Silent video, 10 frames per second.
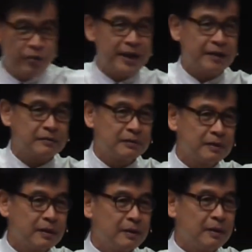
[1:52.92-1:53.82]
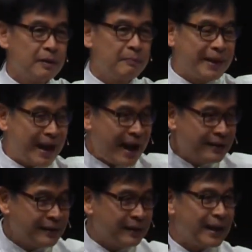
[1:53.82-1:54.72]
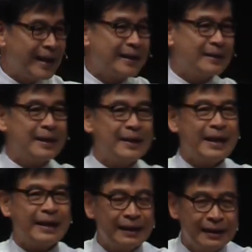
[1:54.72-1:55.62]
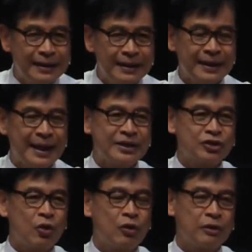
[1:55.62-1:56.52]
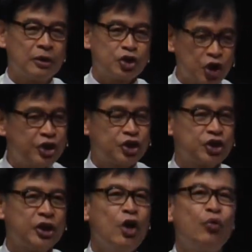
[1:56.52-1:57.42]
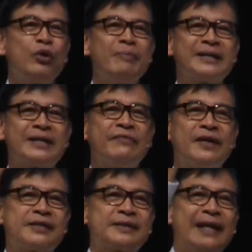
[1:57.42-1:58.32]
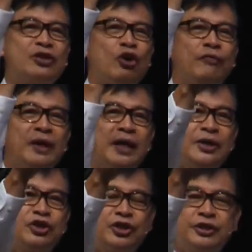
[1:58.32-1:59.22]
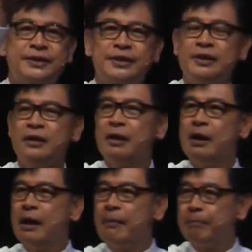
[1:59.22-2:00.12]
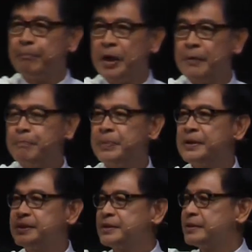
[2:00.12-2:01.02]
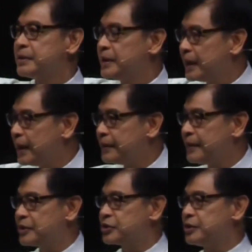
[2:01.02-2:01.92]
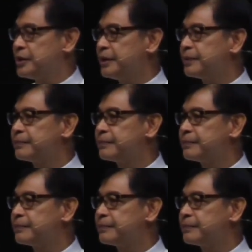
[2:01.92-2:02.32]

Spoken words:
that. But underlying that and leading us on, church, we must have a sense of urgency, purpose, and destiny.